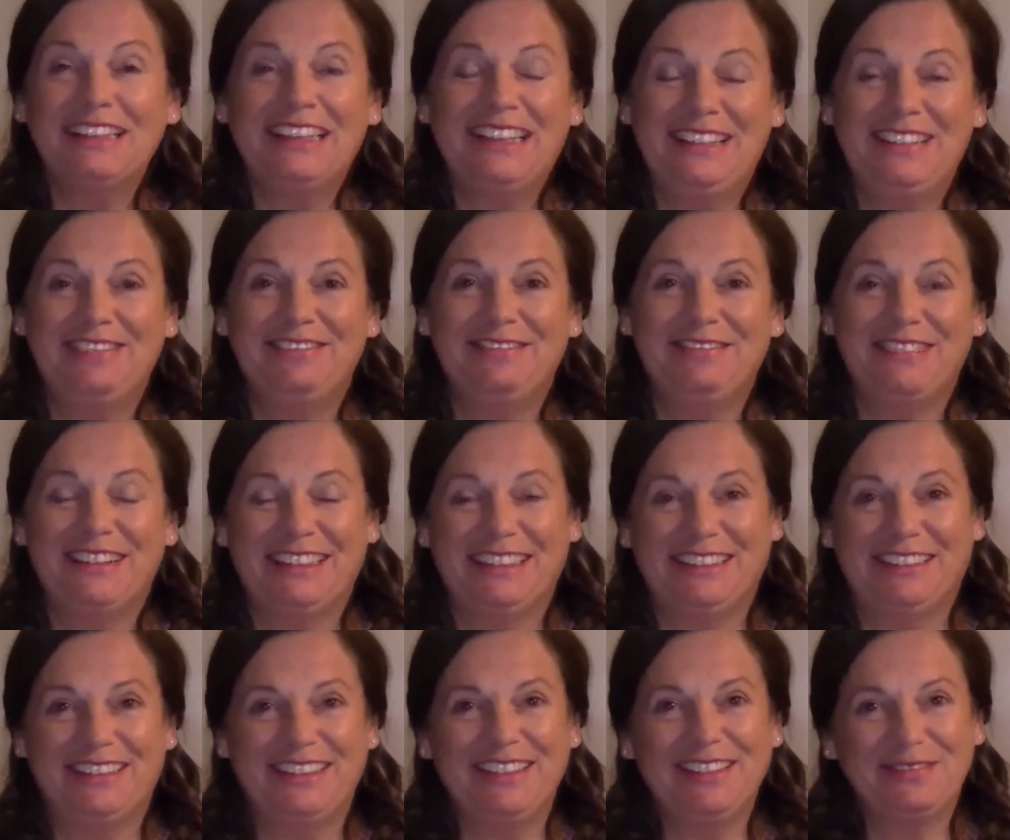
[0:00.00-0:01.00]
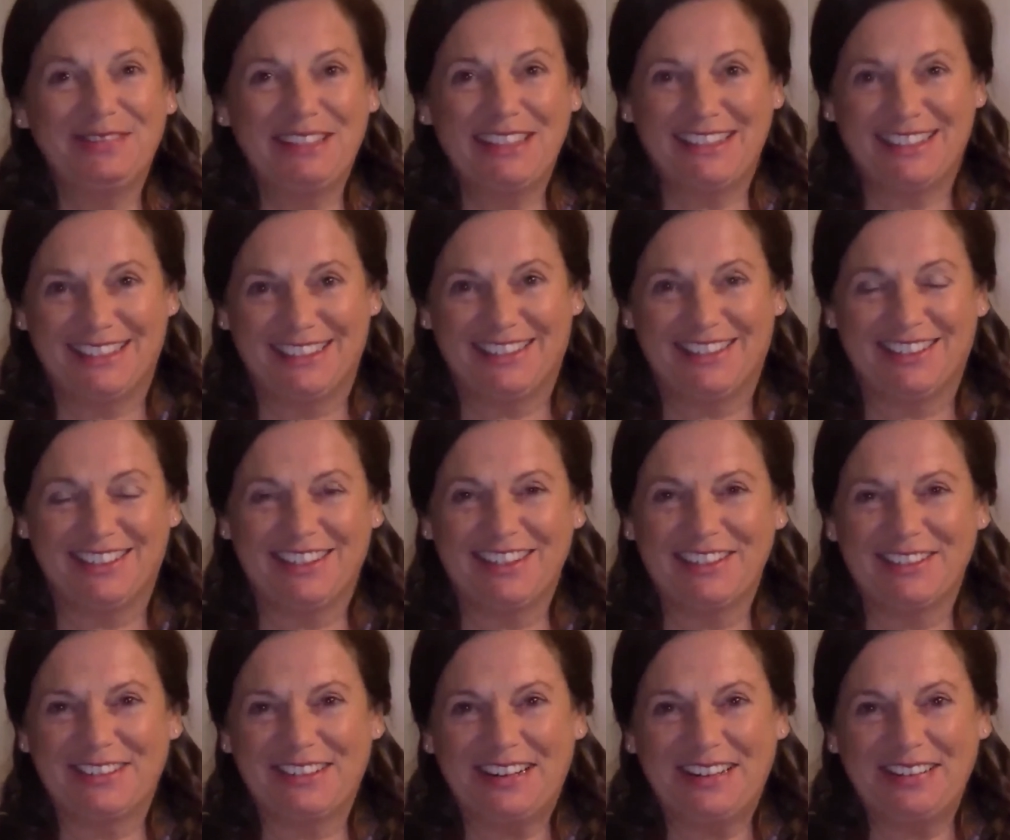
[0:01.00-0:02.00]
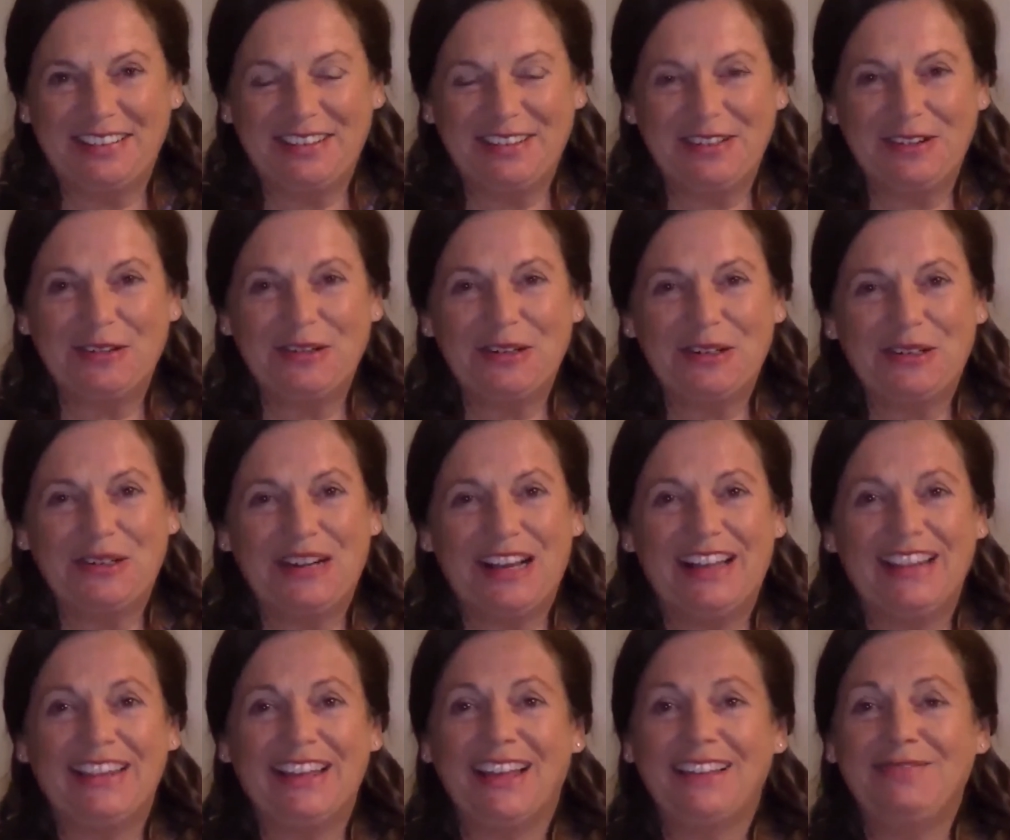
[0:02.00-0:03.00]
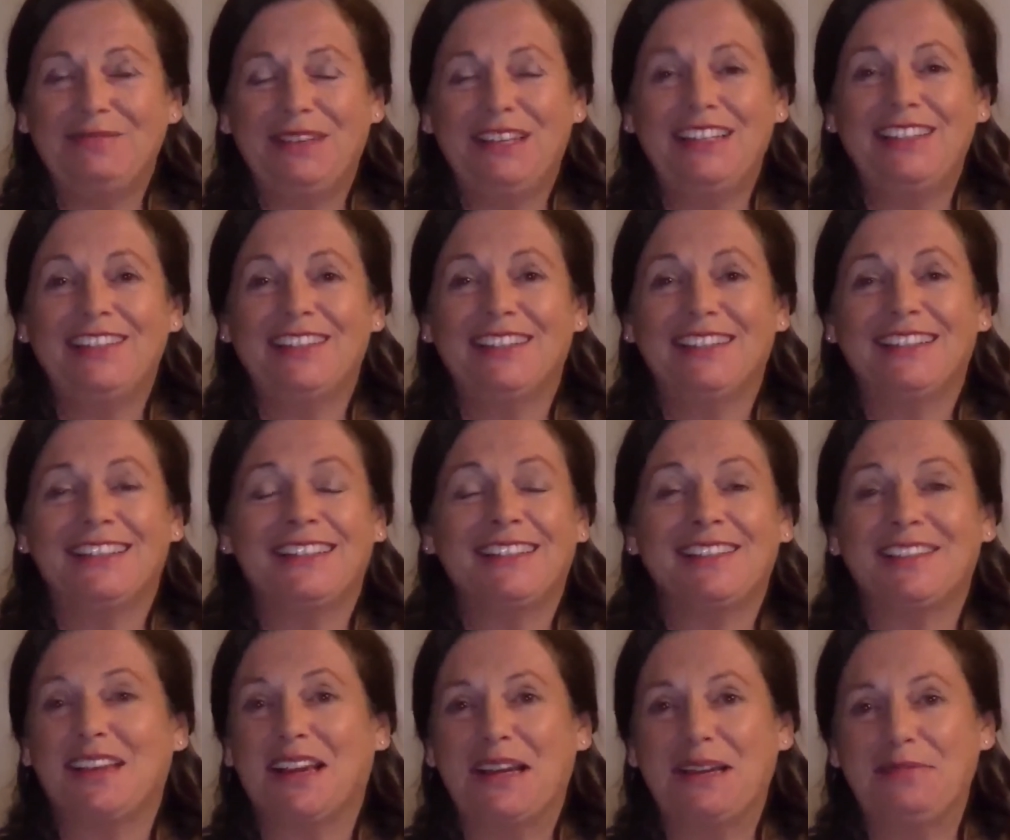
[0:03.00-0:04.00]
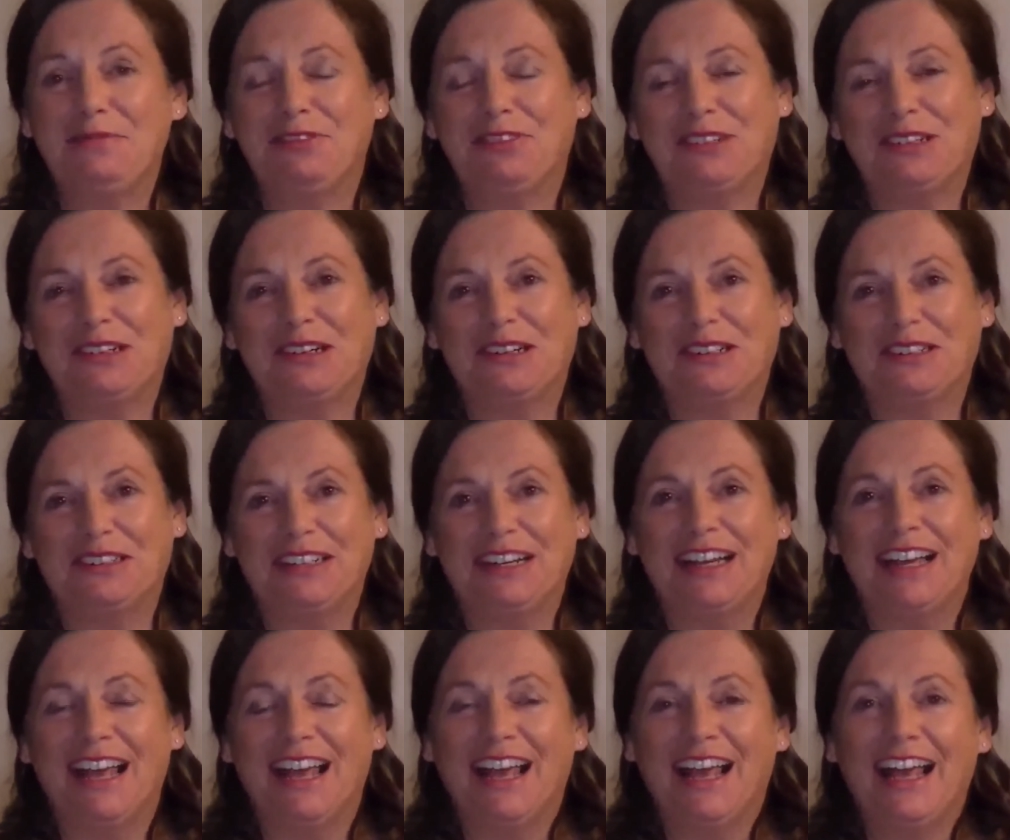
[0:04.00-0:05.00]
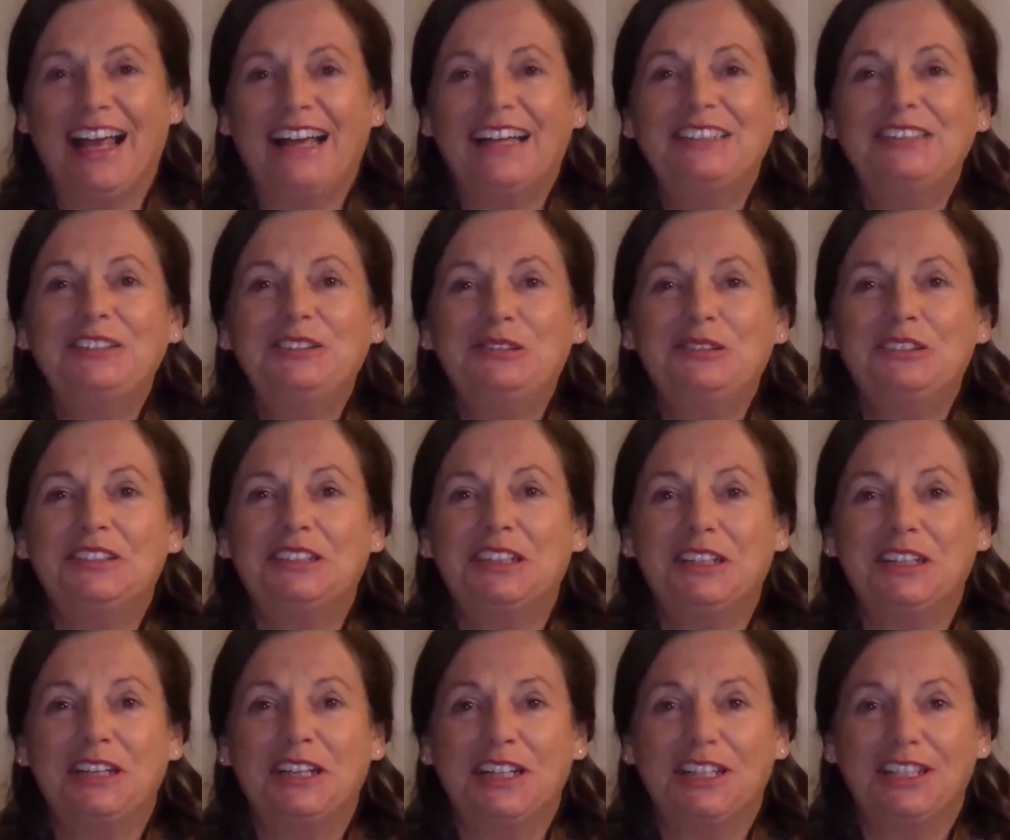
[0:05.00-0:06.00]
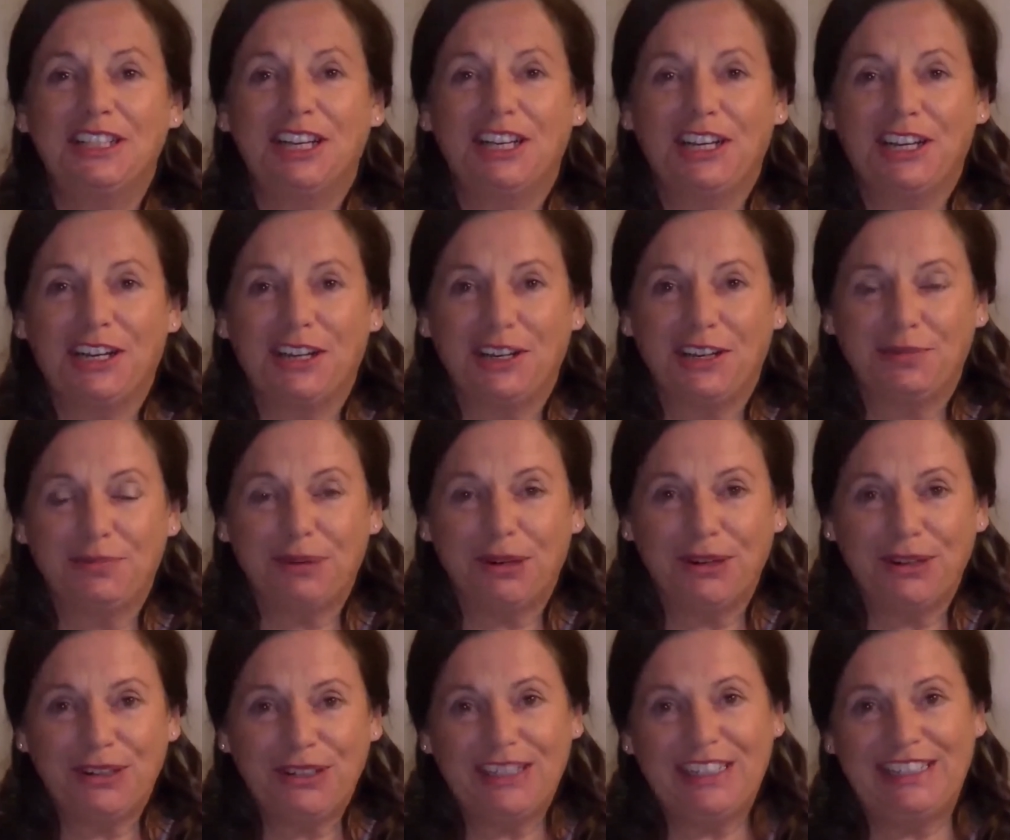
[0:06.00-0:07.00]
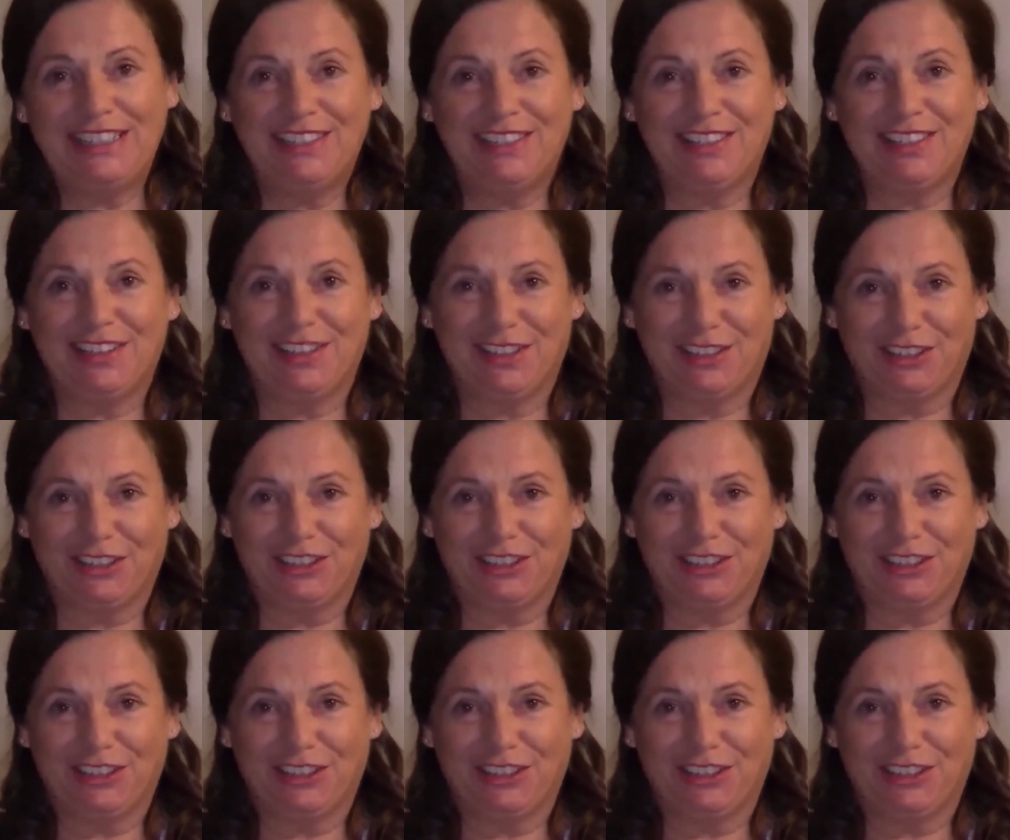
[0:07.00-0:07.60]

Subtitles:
believe, but Christmas is just around the corner, and that means it is time for our annual Purdy's